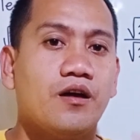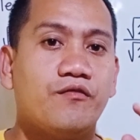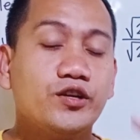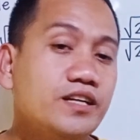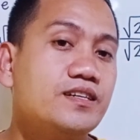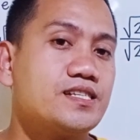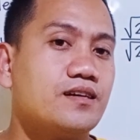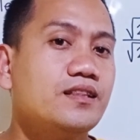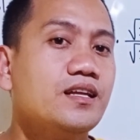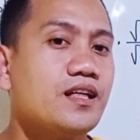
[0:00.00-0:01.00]
For the
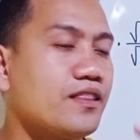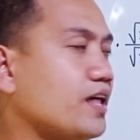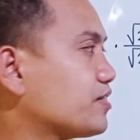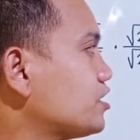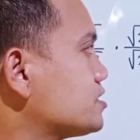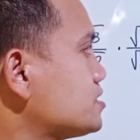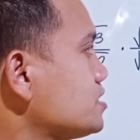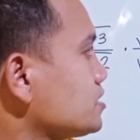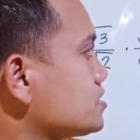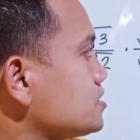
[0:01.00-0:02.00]
reason that
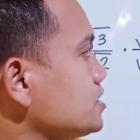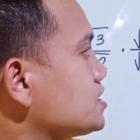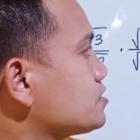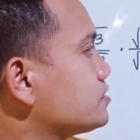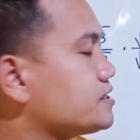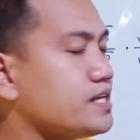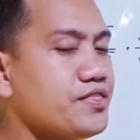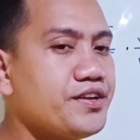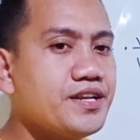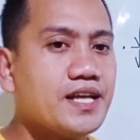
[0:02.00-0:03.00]
6 is
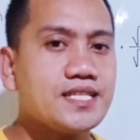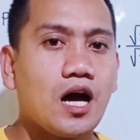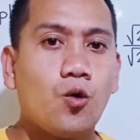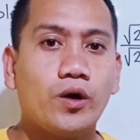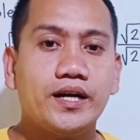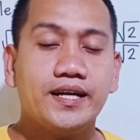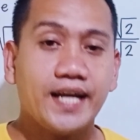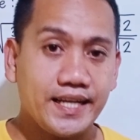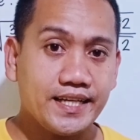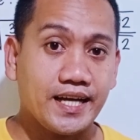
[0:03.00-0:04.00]
considered as our
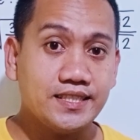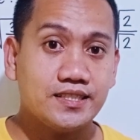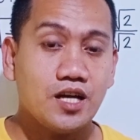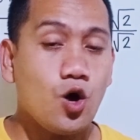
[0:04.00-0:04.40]
radicand